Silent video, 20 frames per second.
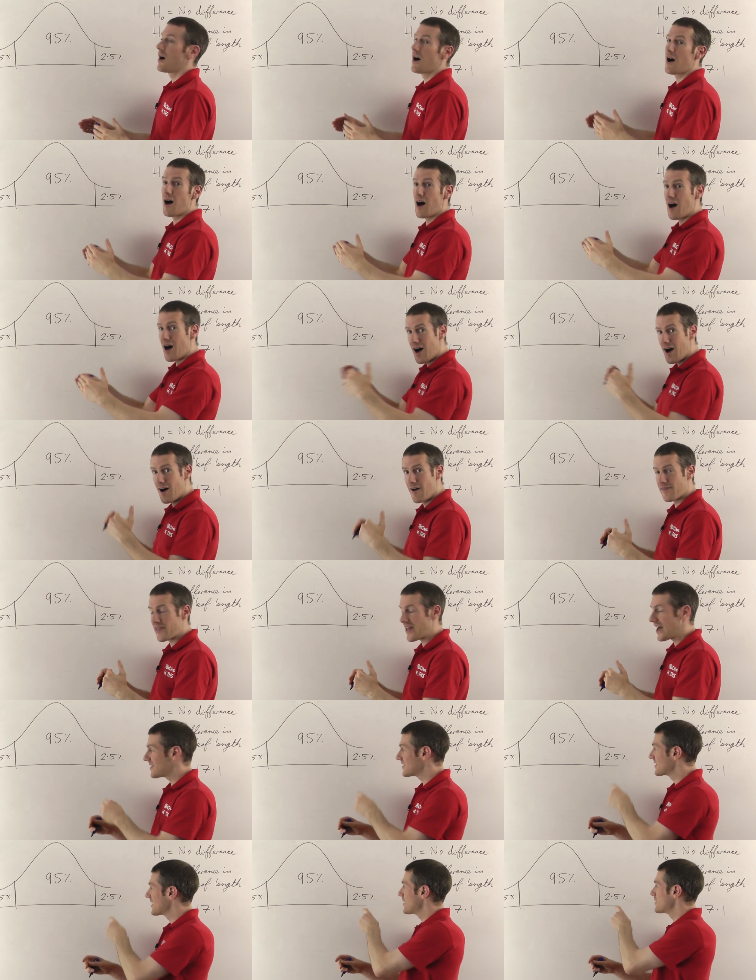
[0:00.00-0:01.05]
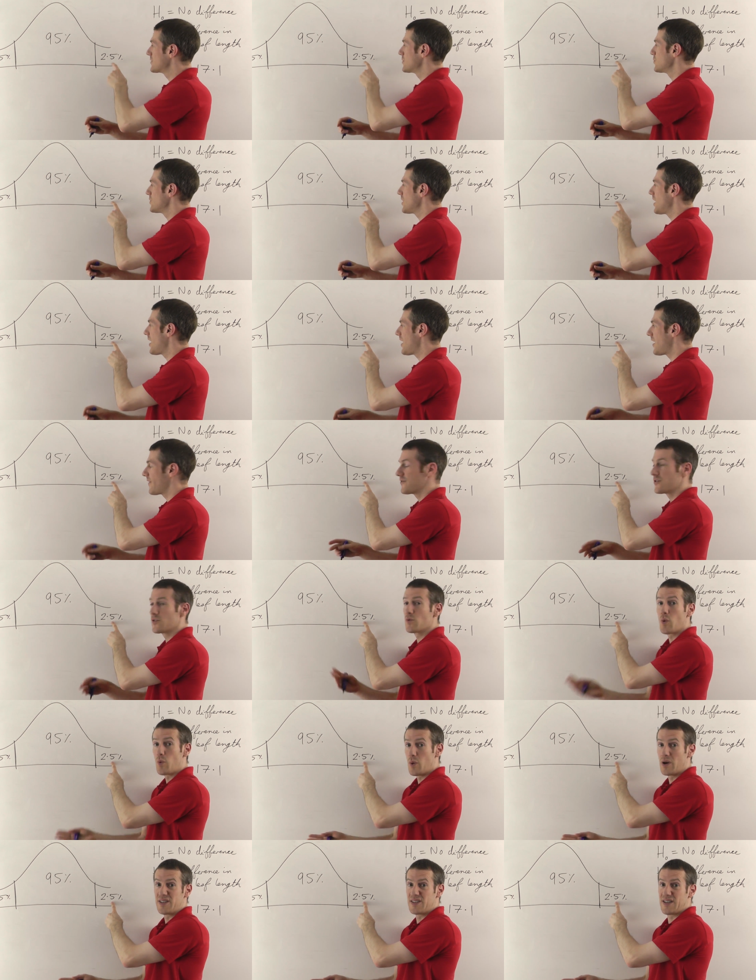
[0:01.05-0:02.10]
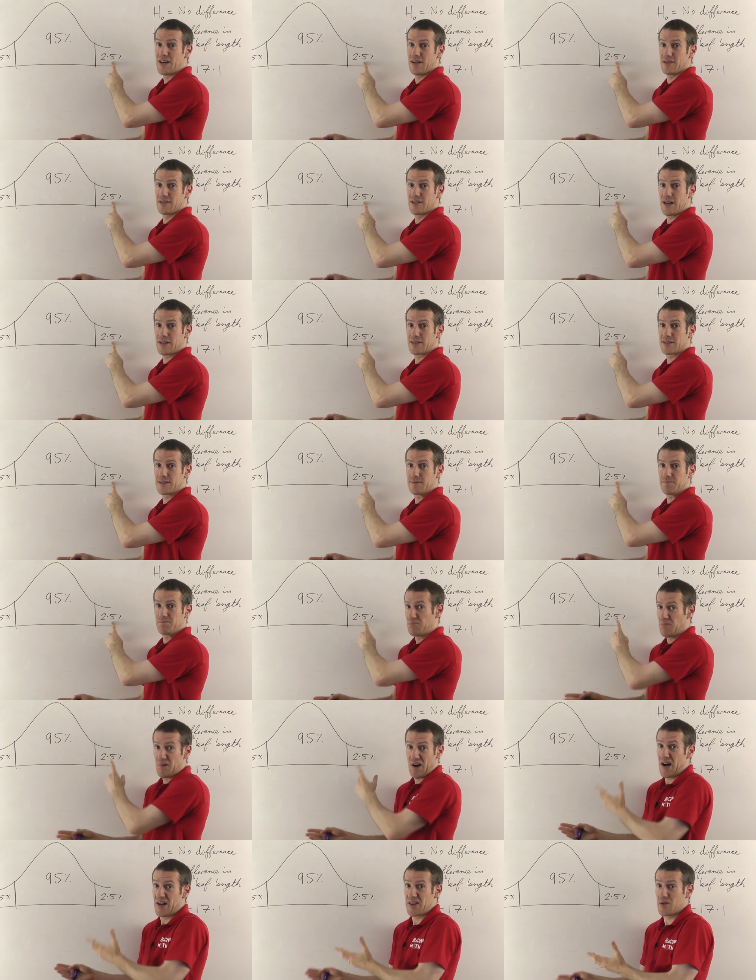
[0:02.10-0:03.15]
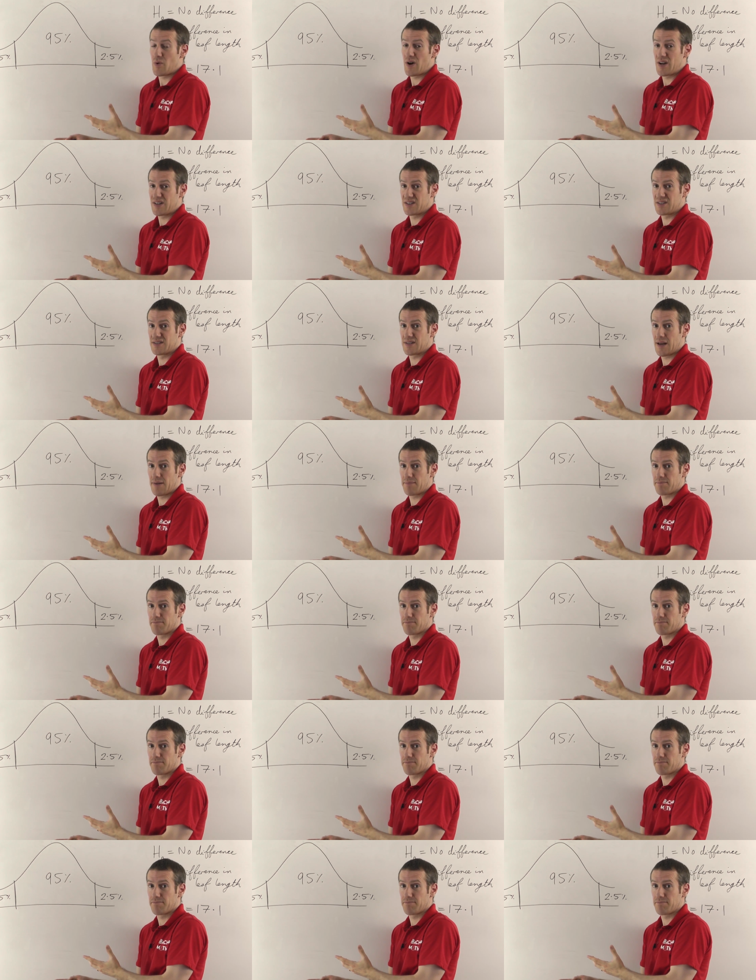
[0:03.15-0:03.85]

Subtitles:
halve that to get 2.5 and do a one-tailed test. Either way is the same,